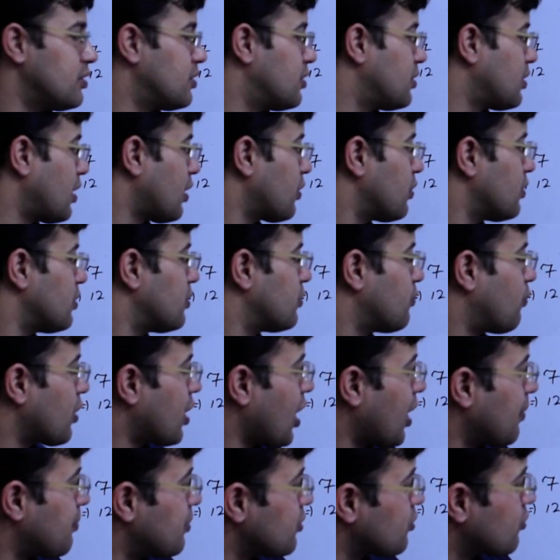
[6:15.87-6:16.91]
Now what
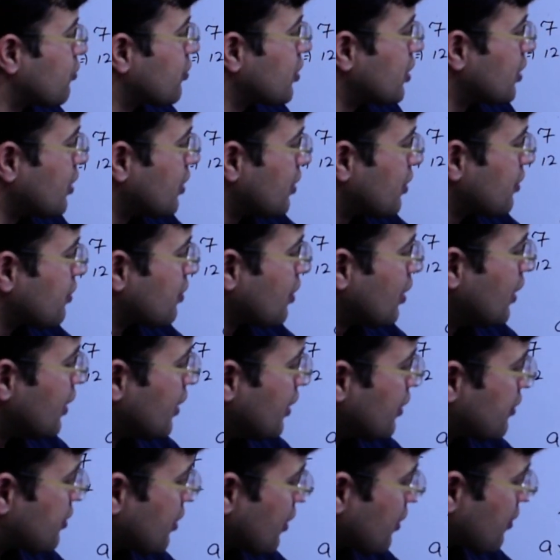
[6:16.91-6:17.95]
happens over there is,
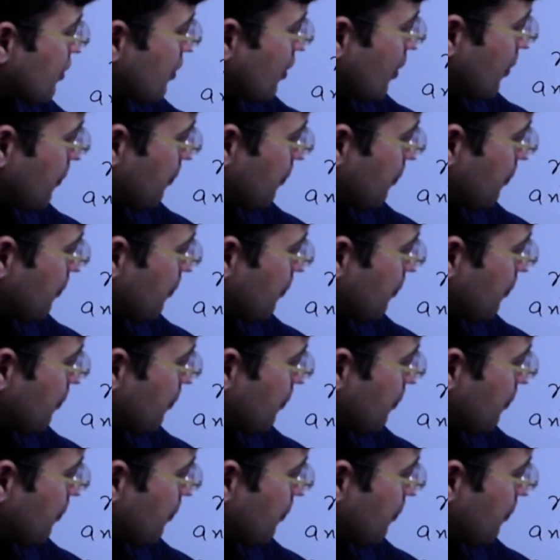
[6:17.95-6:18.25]
it says